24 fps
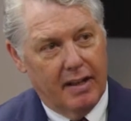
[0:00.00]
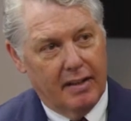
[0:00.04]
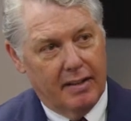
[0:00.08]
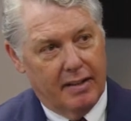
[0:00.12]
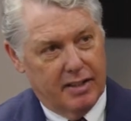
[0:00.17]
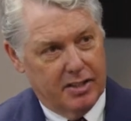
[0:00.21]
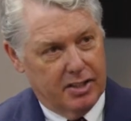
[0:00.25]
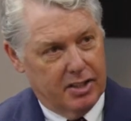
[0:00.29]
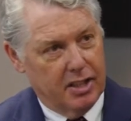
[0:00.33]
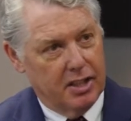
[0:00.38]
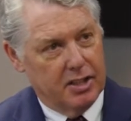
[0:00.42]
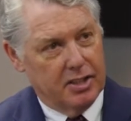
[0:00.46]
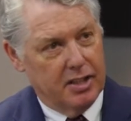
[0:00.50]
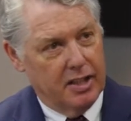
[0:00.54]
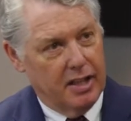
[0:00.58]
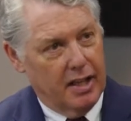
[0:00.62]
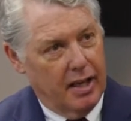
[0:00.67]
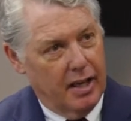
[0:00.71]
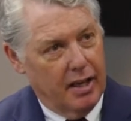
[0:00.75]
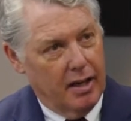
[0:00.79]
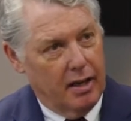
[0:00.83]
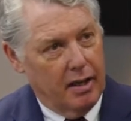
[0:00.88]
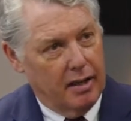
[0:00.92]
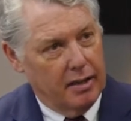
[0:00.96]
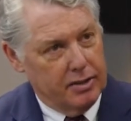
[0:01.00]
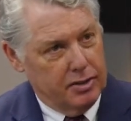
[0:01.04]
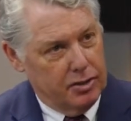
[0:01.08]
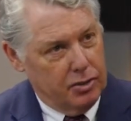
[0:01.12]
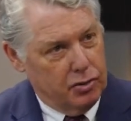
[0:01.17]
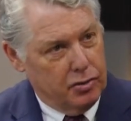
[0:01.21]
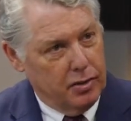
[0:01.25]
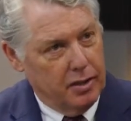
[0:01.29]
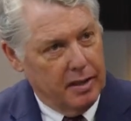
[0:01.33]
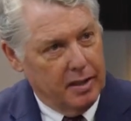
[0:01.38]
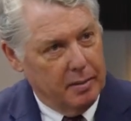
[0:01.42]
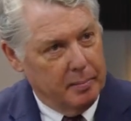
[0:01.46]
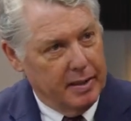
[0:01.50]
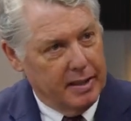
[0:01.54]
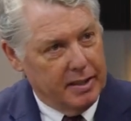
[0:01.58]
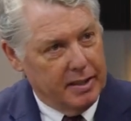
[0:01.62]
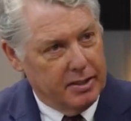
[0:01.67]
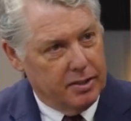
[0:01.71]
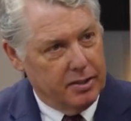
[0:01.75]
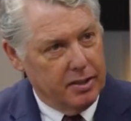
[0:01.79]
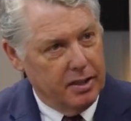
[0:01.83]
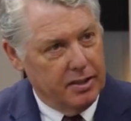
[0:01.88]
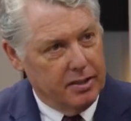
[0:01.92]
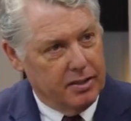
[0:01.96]
discussing, analyzing, trying to make
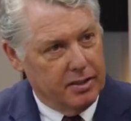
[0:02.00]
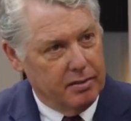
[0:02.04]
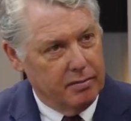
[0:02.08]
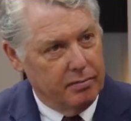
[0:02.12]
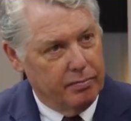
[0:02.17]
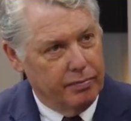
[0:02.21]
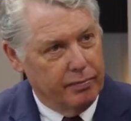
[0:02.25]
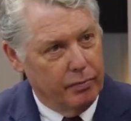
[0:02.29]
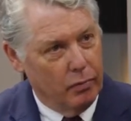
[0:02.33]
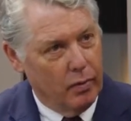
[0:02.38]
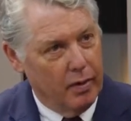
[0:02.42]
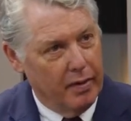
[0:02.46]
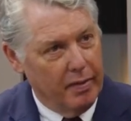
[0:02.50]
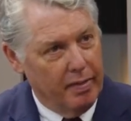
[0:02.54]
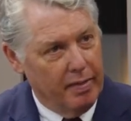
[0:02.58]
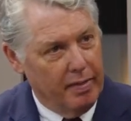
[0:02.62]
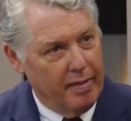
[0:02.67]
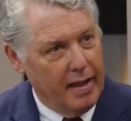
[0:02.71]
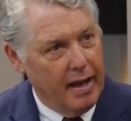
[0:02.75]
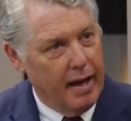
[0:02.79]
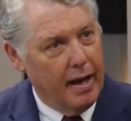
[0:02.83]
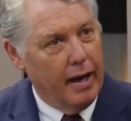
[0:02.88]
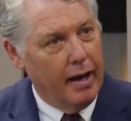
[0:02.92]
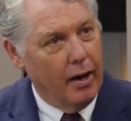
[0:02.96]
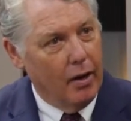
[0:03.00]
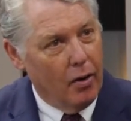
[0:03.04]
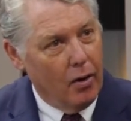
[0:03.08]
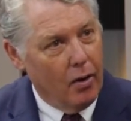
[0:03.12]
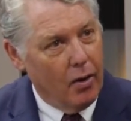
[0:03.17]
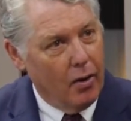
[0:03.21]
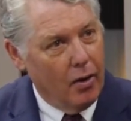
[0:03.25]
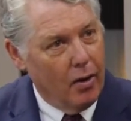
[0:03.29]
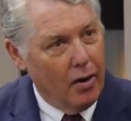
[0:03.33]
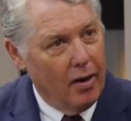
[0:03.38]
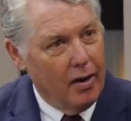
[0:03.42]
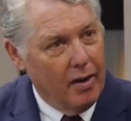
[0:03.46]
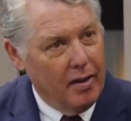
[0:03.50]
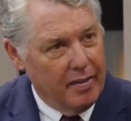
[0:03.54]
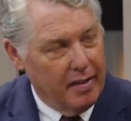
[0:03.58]
sense of what they are,